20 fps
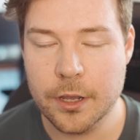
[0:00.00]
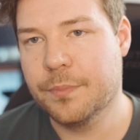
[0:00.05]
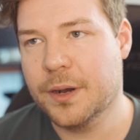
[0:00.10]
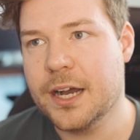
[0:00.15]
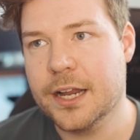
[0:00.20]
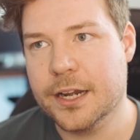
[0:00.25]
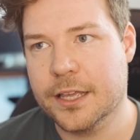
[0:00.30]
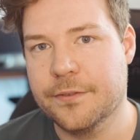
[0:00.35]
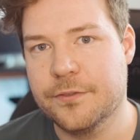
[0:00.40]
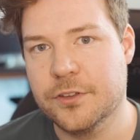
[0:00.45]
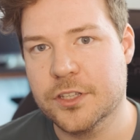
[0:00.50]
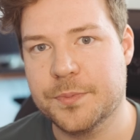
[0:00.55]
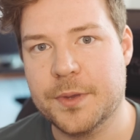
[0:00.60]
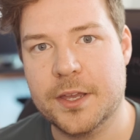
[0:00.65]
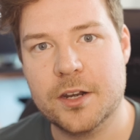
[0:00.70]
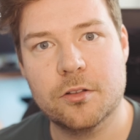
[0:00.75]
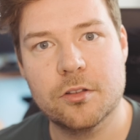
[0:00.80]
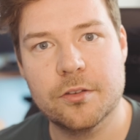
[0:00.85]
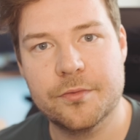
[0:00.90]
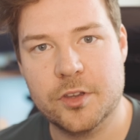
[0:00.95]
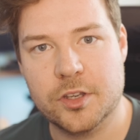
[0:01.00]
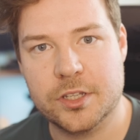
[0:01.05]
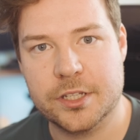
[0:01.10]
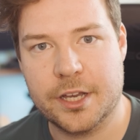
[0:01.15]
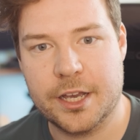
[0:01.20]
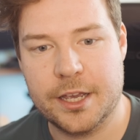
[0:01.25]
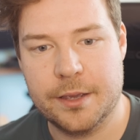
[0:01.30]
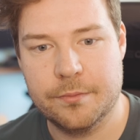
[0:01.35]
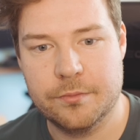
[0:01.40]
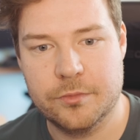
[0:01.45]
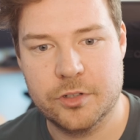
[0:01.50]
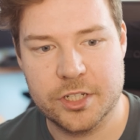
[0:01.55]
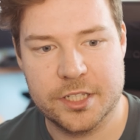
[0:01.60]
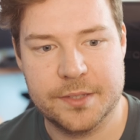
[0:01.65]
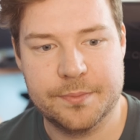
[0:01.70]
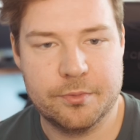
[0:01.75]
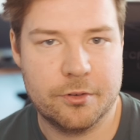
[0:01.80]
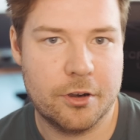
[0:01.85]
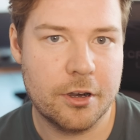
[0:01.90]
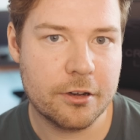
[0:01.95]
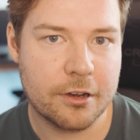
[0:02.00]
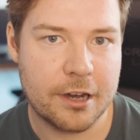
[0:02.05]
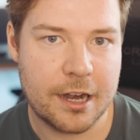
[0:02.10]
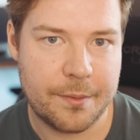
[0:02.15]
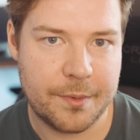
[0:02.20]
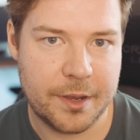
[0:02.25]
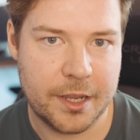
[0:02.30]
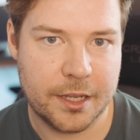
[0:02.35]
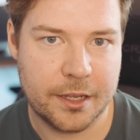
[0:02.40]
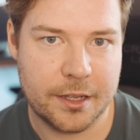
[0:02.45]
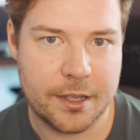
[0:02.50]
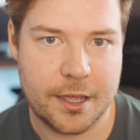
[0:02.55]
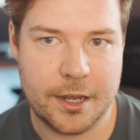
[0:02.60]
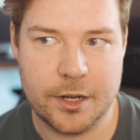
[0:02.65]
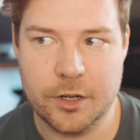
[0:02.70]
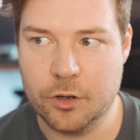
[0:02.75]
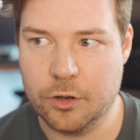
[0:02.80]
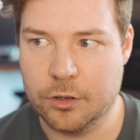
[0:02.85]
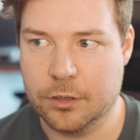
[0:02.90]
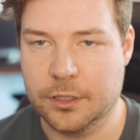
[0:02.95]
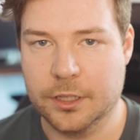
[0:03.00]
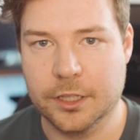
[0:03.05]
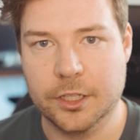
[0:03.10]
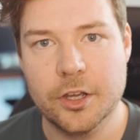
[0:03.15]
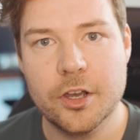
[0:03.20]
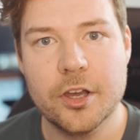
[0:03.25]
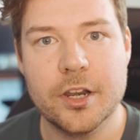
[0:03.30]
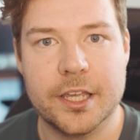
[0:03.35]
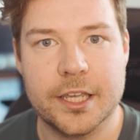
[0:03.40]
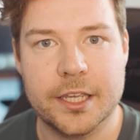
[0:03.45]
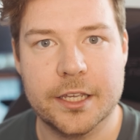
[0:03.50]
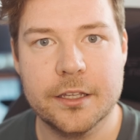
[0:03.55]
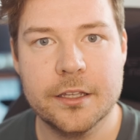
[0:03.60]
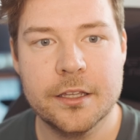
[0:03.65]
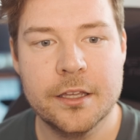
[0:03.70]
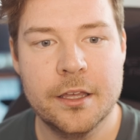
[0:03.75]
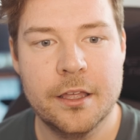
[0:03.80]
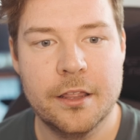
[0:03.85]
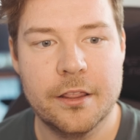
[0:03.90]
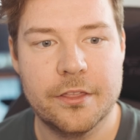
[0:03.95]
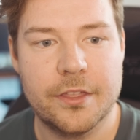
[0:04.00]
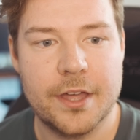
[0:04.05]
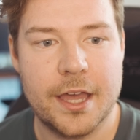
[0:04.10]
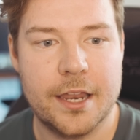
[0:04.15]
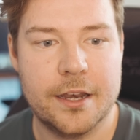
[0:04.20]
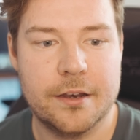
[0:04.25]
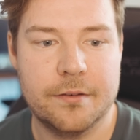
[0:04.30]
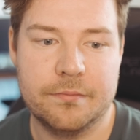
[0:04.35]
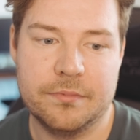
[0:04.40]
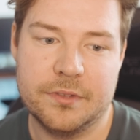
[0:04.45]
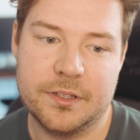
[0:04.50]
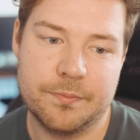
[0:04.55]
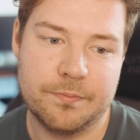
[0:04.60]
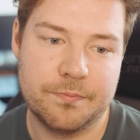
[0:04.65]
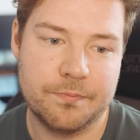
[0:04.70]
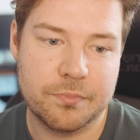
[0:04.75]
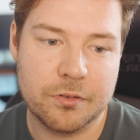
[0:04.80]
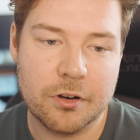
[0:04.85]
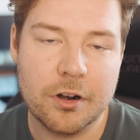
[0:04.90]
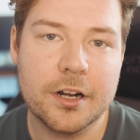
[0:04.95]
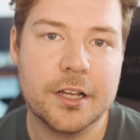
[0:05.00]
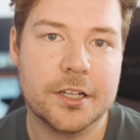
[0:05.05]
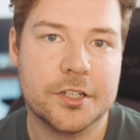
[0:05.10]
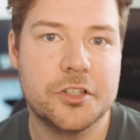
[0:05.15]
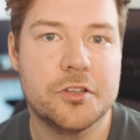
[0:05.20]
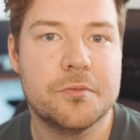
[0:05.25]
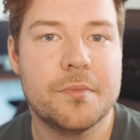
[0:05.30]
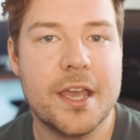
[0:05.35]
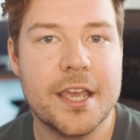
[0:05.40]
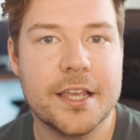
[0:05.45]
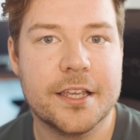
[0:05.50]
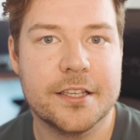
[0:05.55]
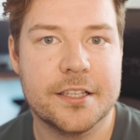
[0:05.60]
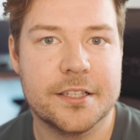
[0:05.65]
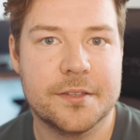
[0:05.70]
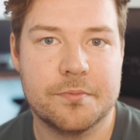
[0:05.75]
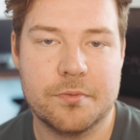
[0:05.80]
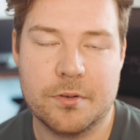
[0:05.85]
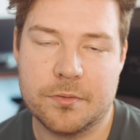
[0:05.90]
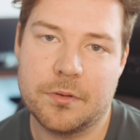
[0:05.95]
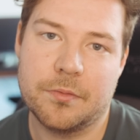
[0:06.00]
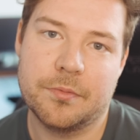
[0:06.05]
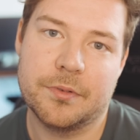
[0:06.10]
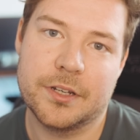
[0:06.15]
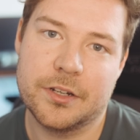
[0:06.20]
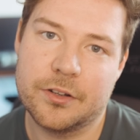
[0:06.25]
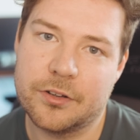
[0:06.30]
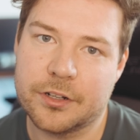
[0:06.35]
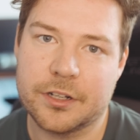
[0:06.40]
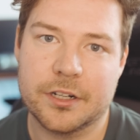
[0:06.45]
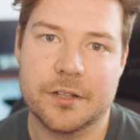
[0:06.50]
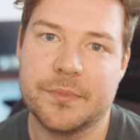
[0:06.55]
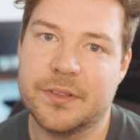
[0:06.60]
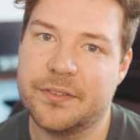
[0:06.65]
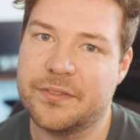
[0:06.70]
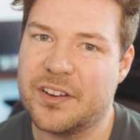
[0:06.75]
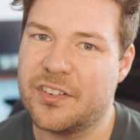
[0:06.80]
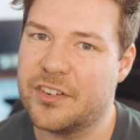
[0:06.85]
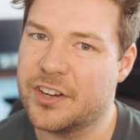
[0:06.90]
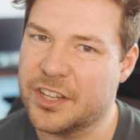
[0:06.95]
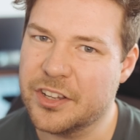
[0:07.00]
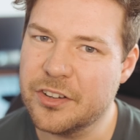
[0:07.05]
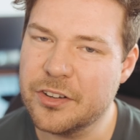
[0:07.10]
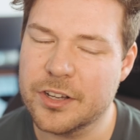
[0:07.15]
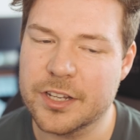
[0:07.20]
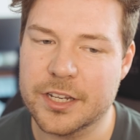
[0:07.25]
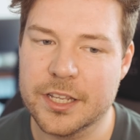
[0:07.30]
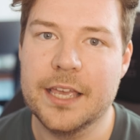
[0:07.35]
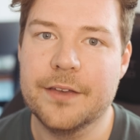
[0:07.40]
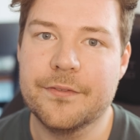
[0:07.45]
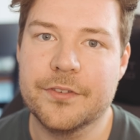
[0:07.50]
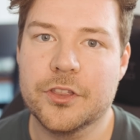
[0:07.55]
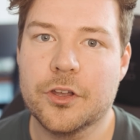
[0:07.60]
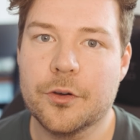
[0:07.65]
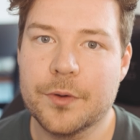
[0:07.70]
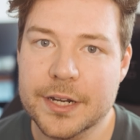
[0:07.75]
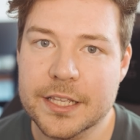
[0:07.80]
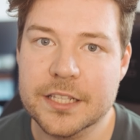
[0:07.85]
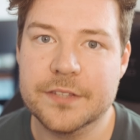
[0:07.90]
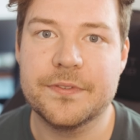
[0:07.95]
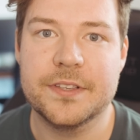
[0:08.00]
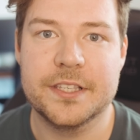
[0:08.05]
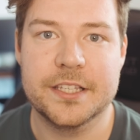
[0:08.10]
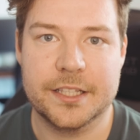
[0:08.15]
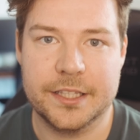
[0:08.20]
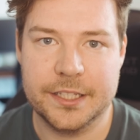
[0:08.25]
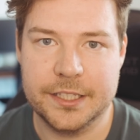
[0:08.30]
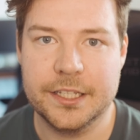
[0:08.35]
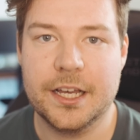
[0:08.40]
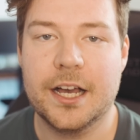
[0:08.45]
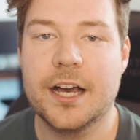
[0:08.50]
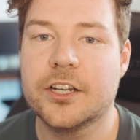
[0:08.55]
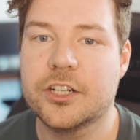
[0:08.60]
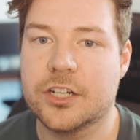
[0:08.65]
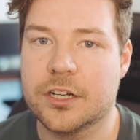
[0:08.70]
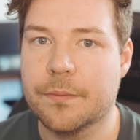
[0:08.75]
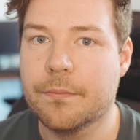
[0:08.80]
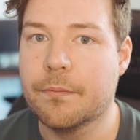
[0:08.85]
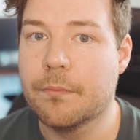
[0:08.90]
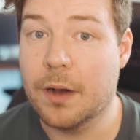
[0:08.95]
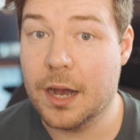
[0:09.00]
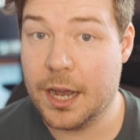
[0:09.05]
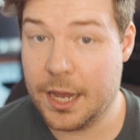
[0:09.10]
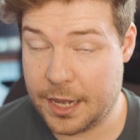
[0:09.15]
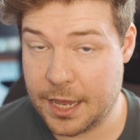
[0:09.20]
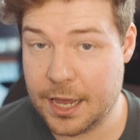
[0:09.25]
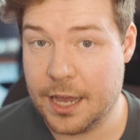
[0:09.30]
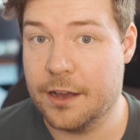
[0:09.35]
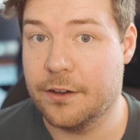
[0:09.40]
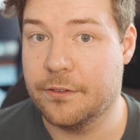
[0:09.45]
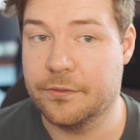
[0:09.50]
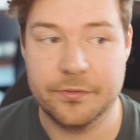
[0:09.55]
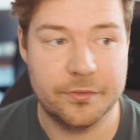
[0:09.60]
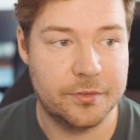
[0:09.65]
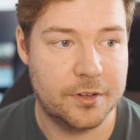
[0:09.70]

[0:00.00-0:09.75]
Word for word: But if you spend all of your time just programming and not learning, then the product you make is probably not going to be very good, even though it is physically large and it might have